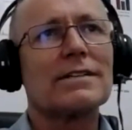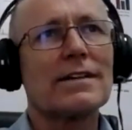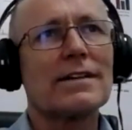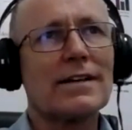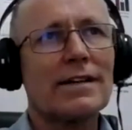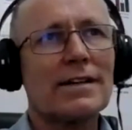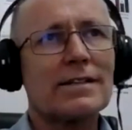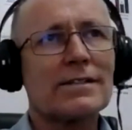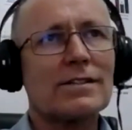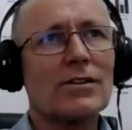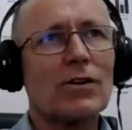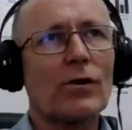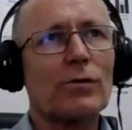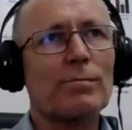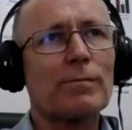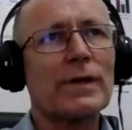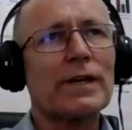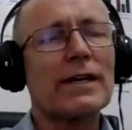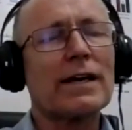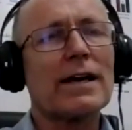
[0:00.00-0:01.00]
has not
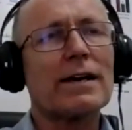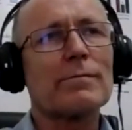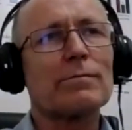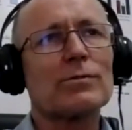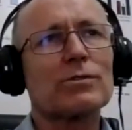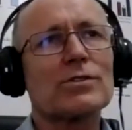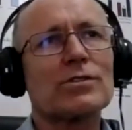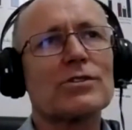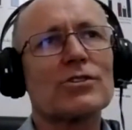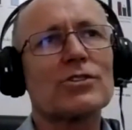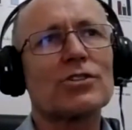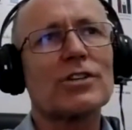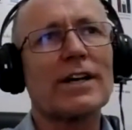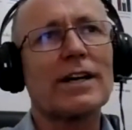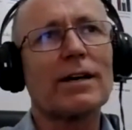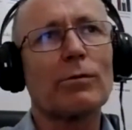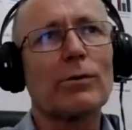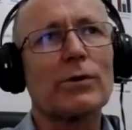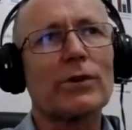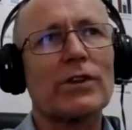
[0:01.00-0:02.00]
been able to
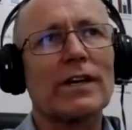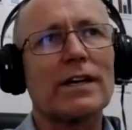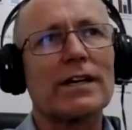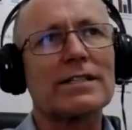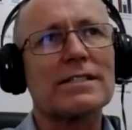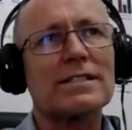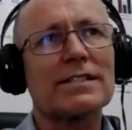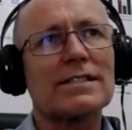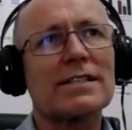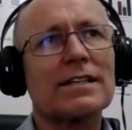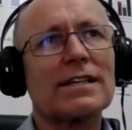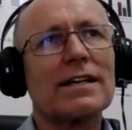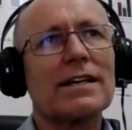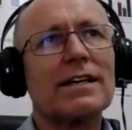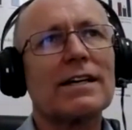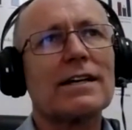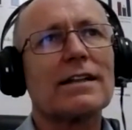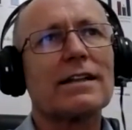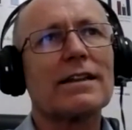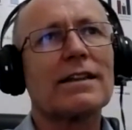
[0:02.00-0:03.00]
share with us,
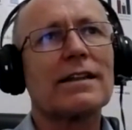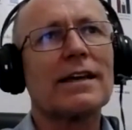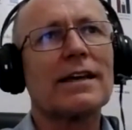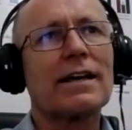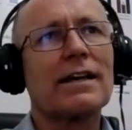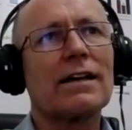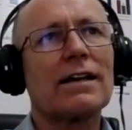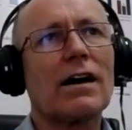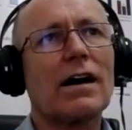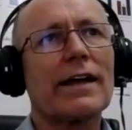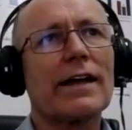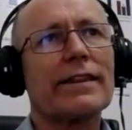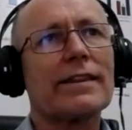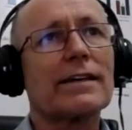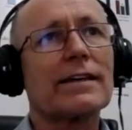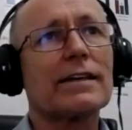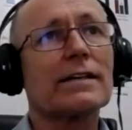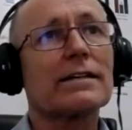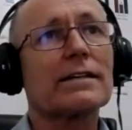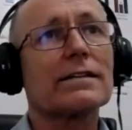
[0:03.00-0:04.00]
then I
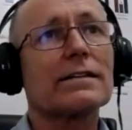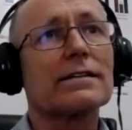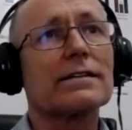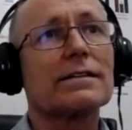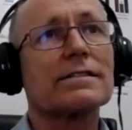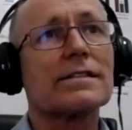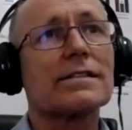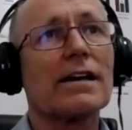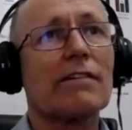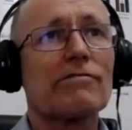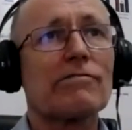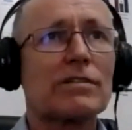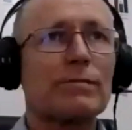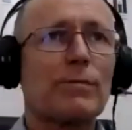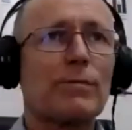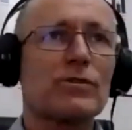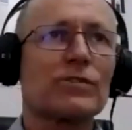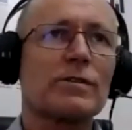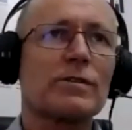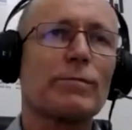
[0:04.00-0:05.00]
think it's our
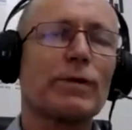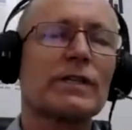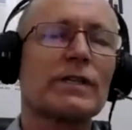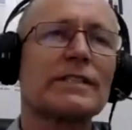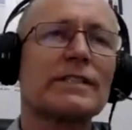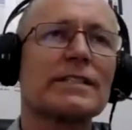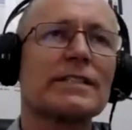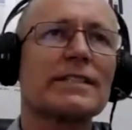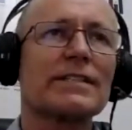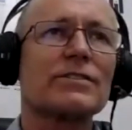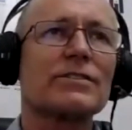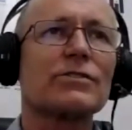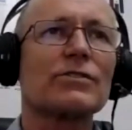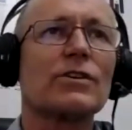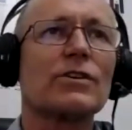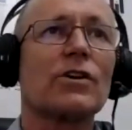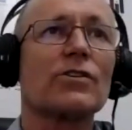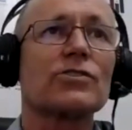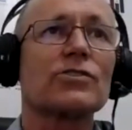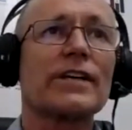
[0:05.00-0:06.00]
responsibility to
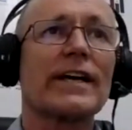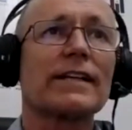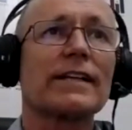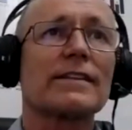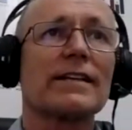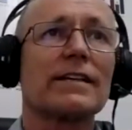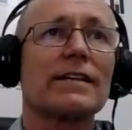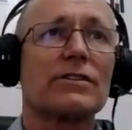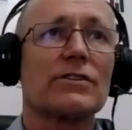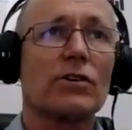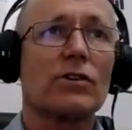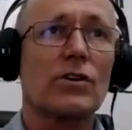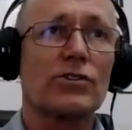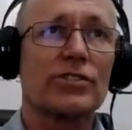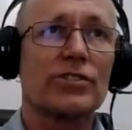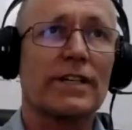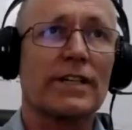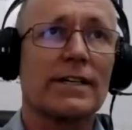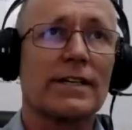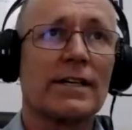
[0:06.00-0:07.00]
contact their
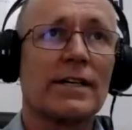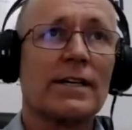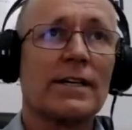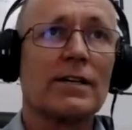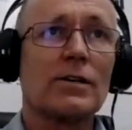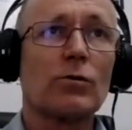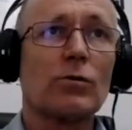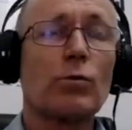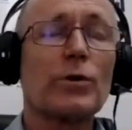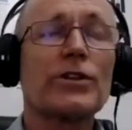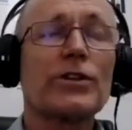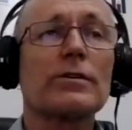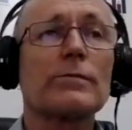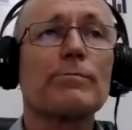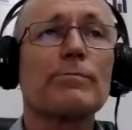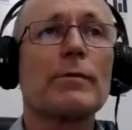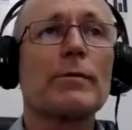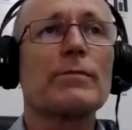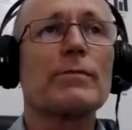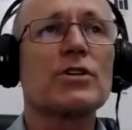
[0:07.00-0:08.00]
doctor with the
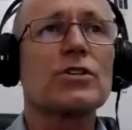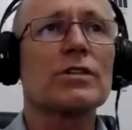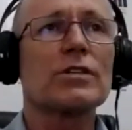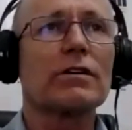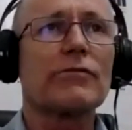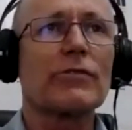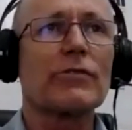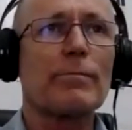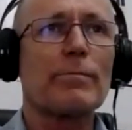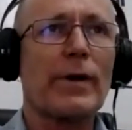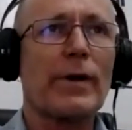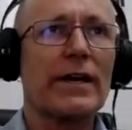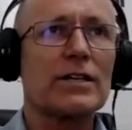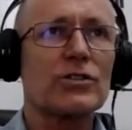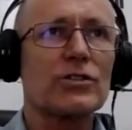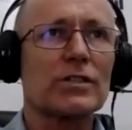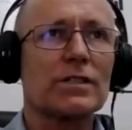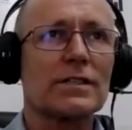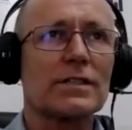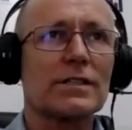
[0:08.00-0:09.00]
permission of the
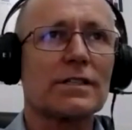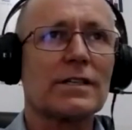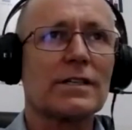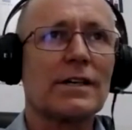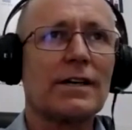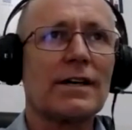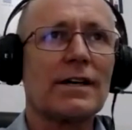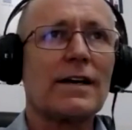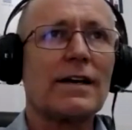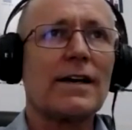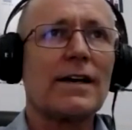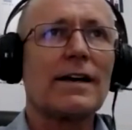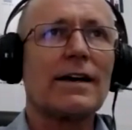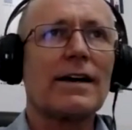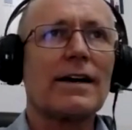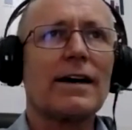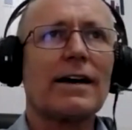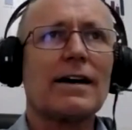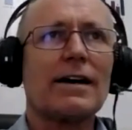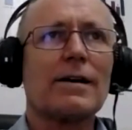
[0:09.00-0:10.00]
patient
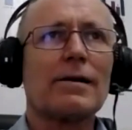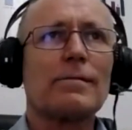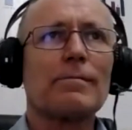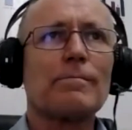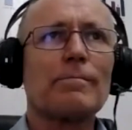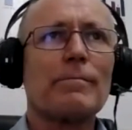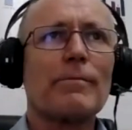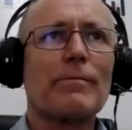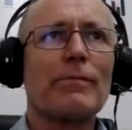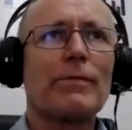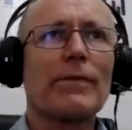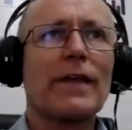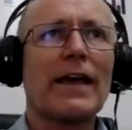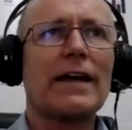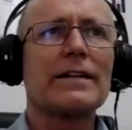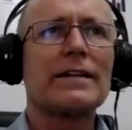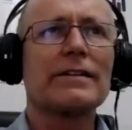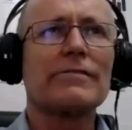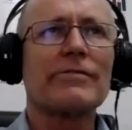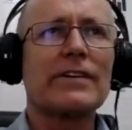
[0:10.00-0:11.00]
um,
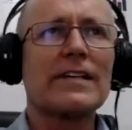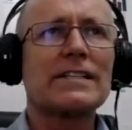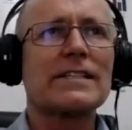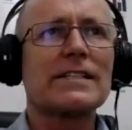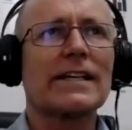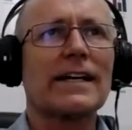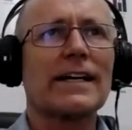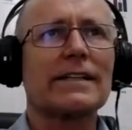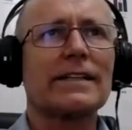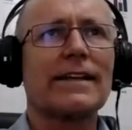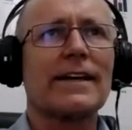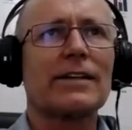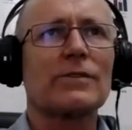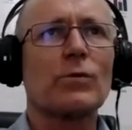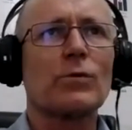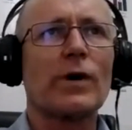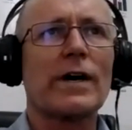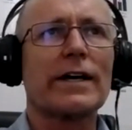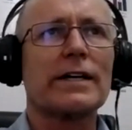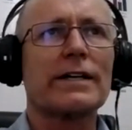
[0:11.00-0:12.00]
and investigate
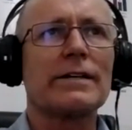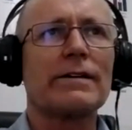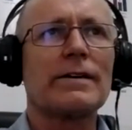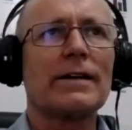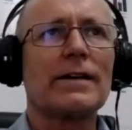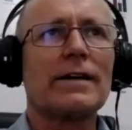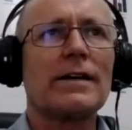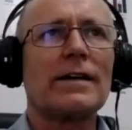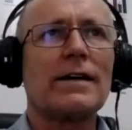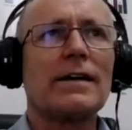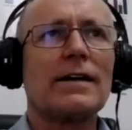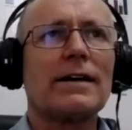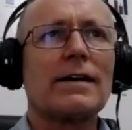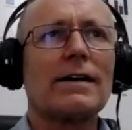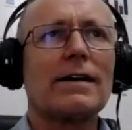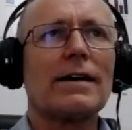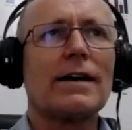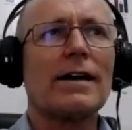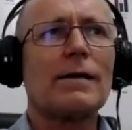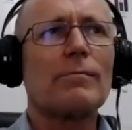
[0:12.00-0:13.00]
that way.
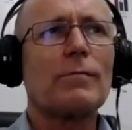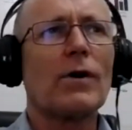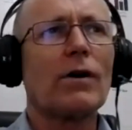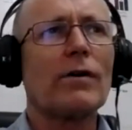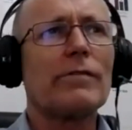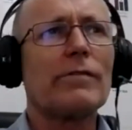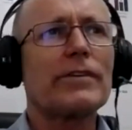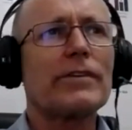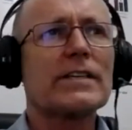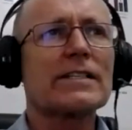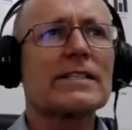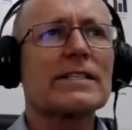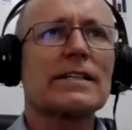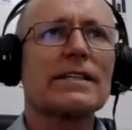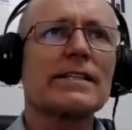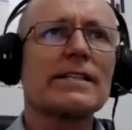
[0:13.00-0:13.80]
Um, obviously,